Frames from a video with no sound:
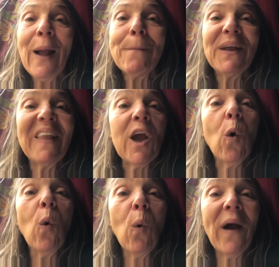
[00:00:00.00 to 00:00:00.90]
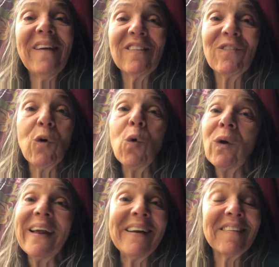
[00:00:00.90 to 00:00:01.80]
But they always
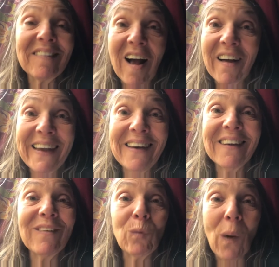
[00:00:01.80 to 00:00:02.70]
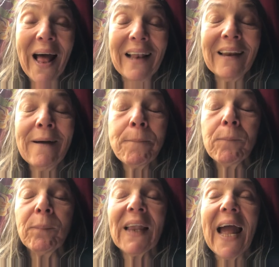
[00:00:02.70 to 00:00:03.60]
fall in a sign as well.
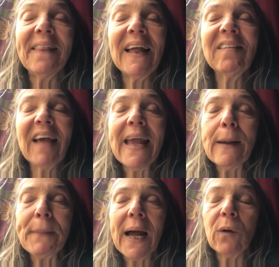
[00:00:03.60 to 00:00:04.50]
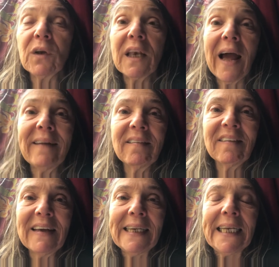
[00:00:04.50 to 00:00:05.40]
And they take about
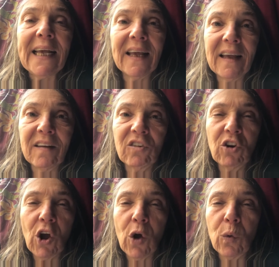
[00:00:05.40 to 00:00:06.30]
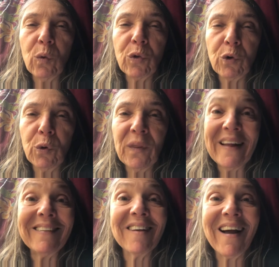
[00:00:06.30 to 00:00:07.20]
19 years to go through the
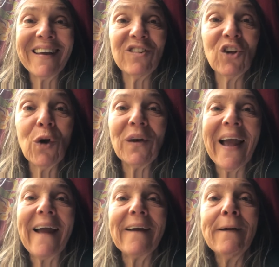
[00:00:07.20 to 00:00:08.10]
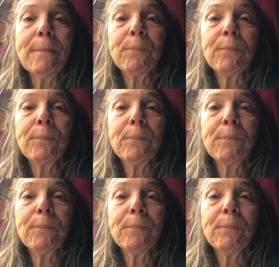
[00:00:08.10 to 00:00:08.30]
entire zodiac.